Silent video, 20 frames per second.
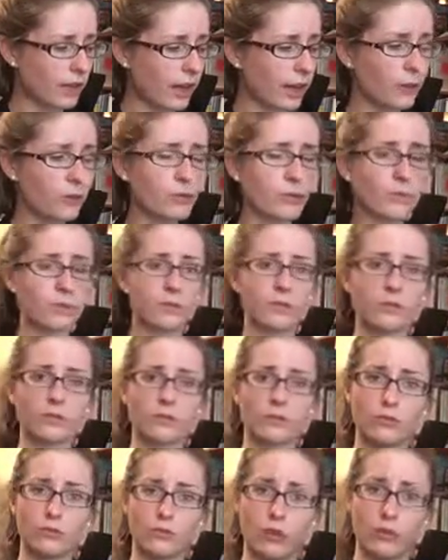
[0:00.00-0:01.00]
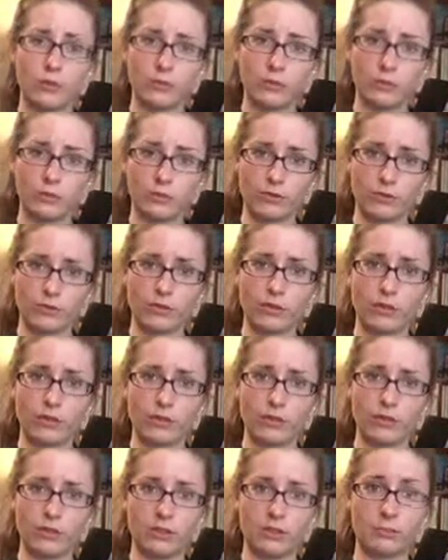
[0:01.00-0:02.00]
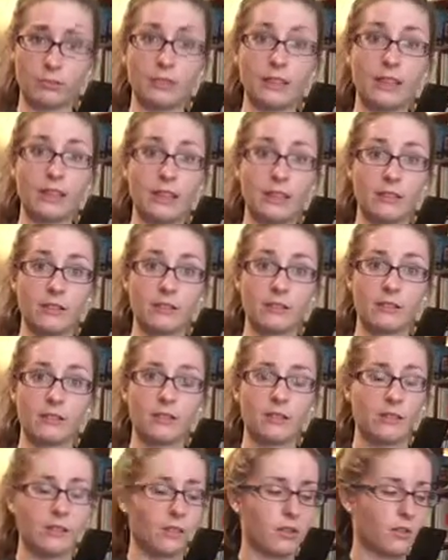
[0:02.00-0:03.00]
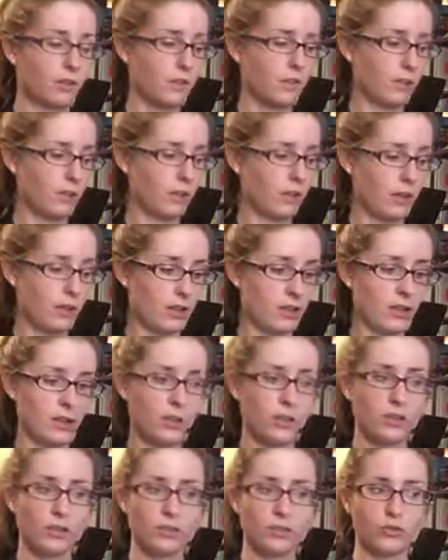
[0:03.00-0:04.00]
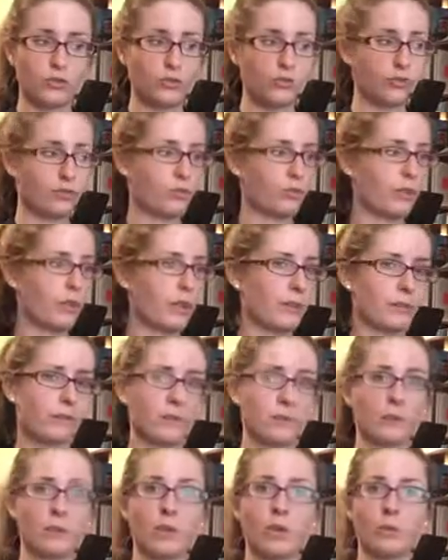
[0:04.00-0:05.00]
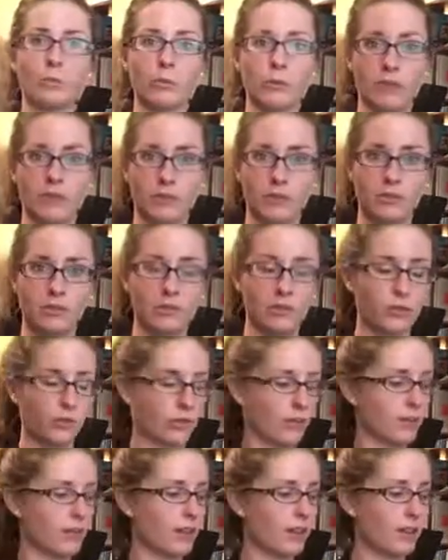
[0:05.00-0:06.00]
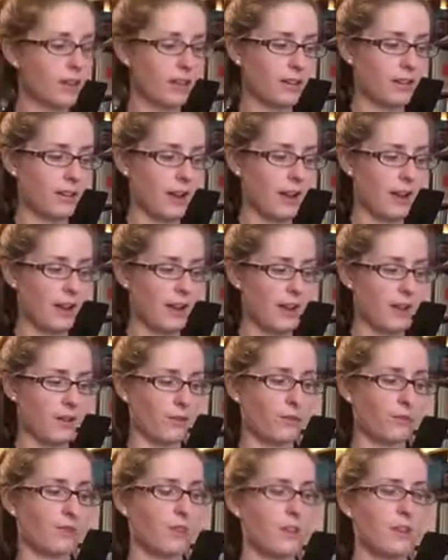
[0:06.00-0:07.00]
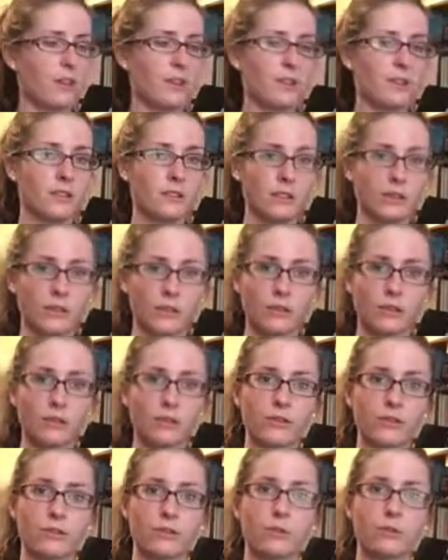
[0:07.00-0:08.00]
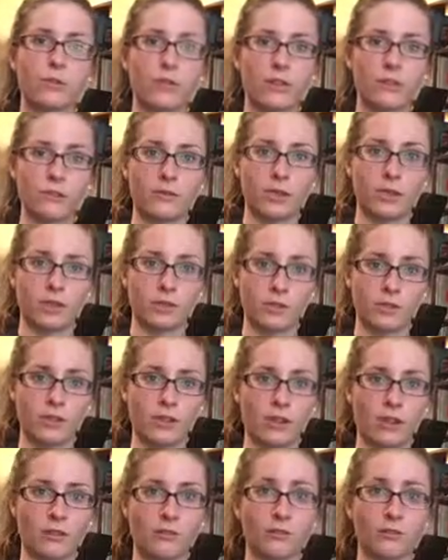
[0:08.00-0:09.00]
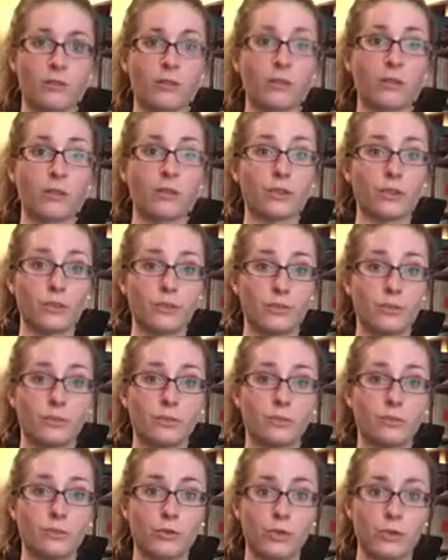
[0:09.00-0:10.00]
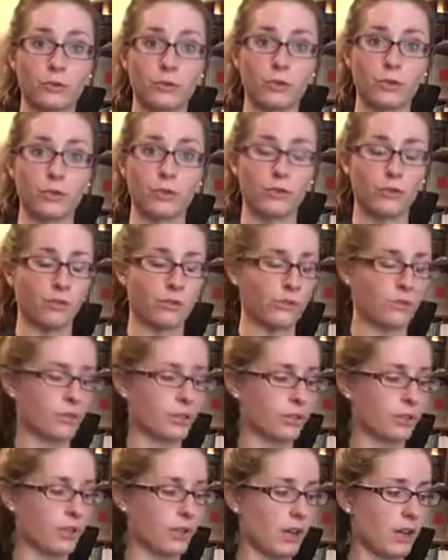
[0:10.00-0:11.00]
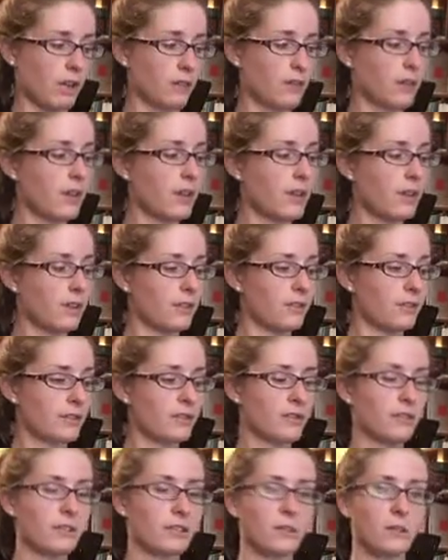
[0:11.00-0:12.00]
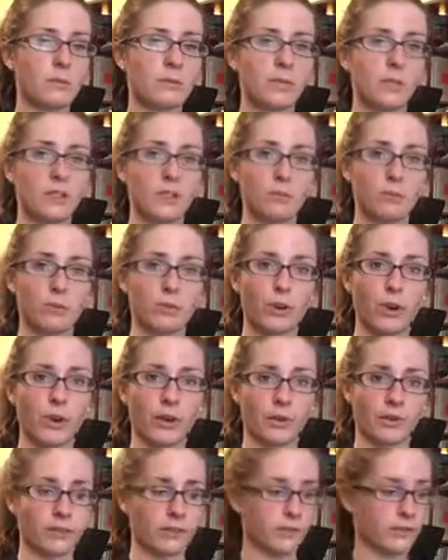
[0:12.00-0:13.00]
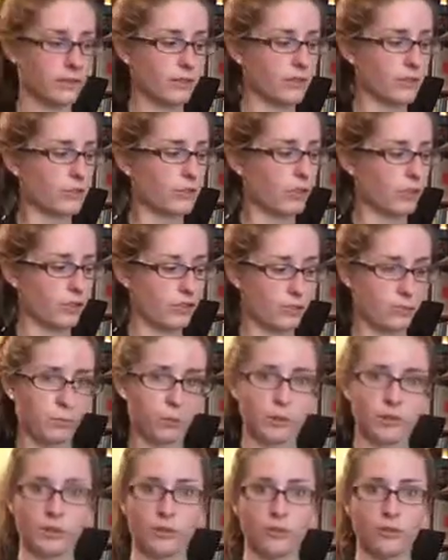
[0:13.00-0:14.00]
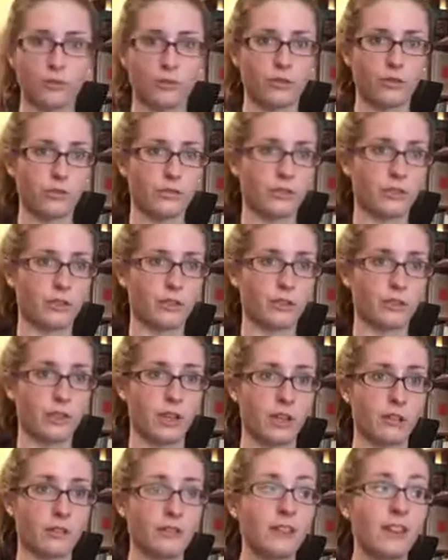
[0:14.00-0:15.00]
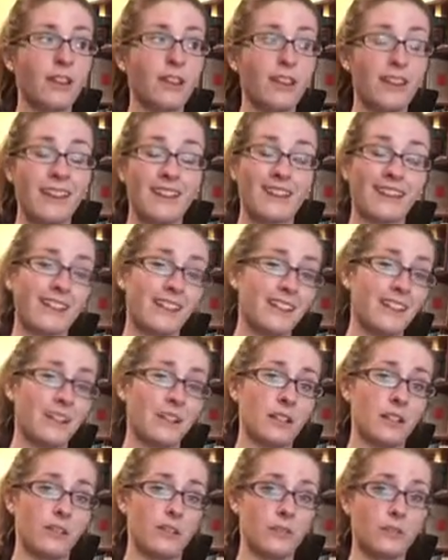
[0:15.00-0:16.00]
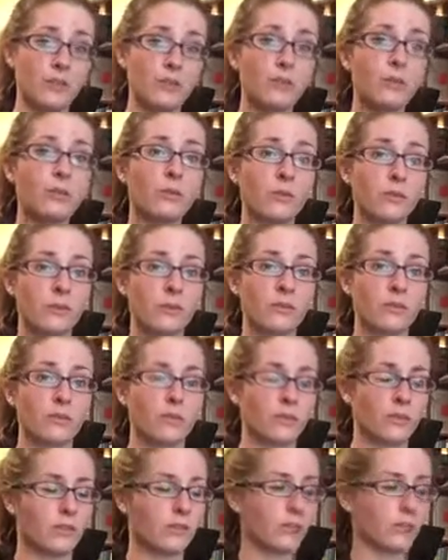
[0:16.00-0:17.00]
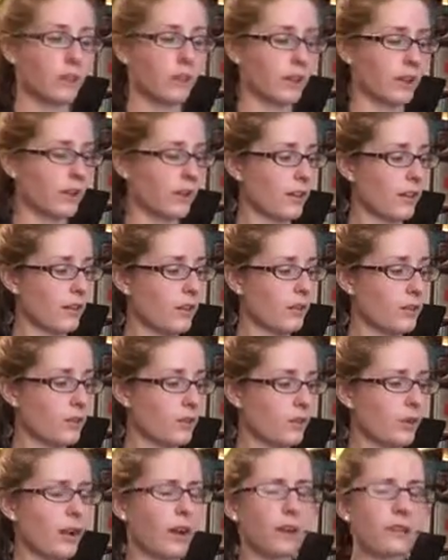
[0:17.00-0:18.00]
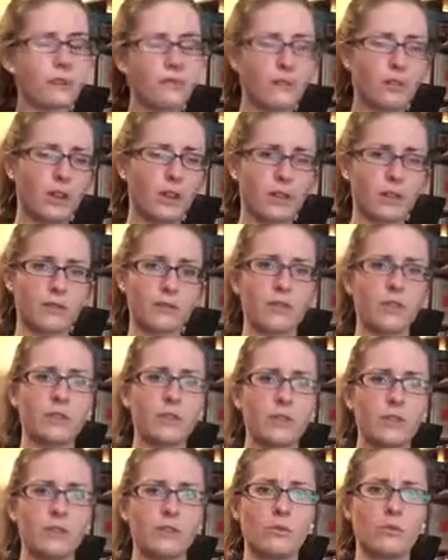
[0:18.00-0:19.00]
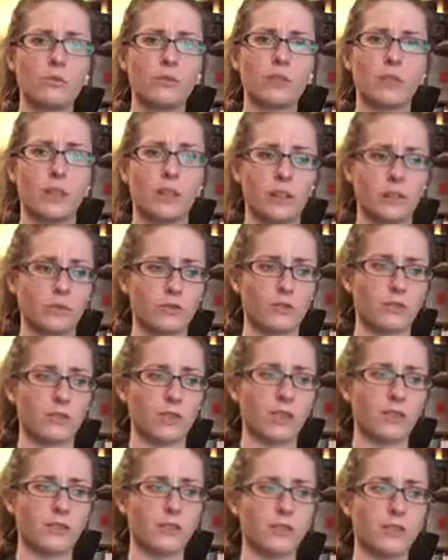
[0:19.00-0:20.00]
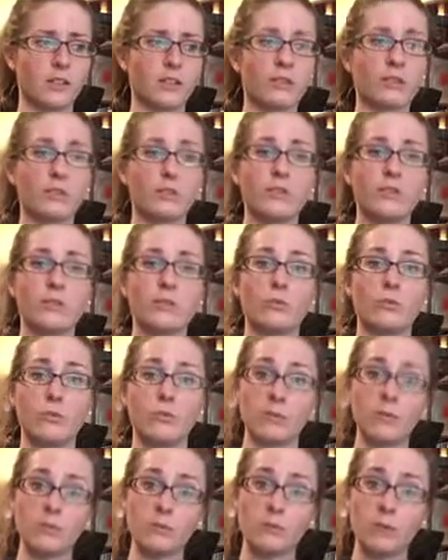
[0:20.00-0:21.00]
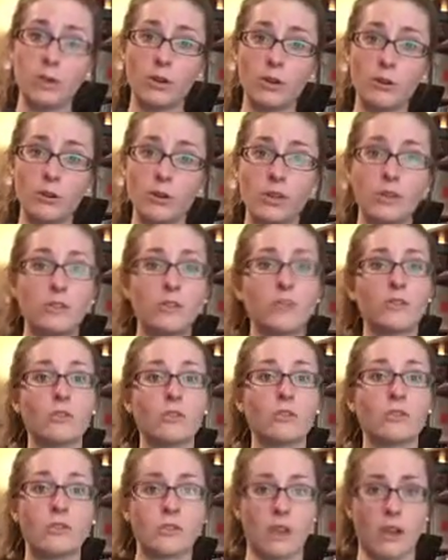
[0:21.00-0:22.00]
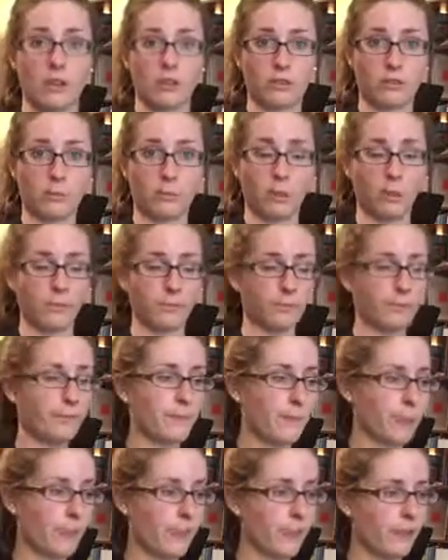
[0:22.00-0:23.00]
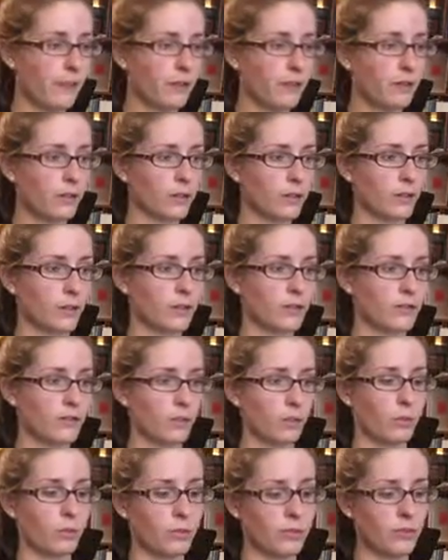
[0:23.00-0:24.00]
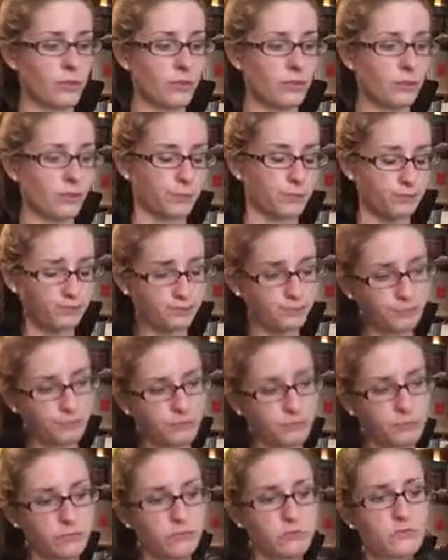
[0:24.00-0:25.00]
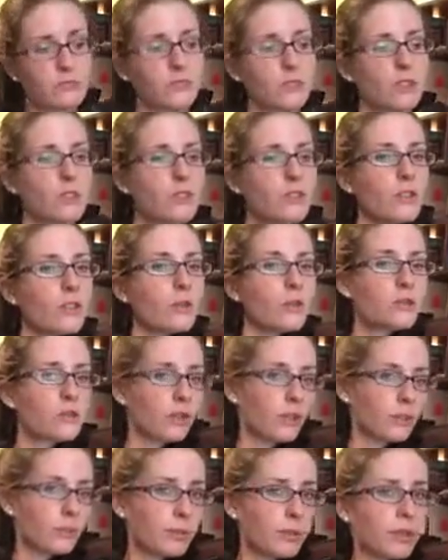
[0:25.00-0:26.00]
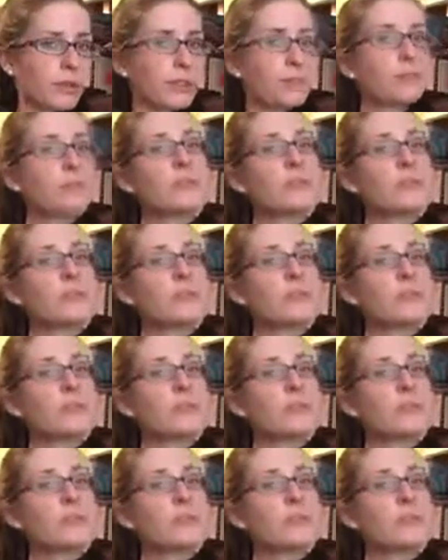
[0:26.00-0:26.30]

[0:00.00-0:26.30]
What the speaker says: how to drop your third finger into place, okay? Straight from nowhere. So you're not going to have the other supporting fingers down first before you put your third finger down. This is going to be practice just putting your third finger down and getting it in tune, okay? So I've given you an exercise that you can do with the bow and you can do without the bow. Okay, so what we're going to do, let's go into our playing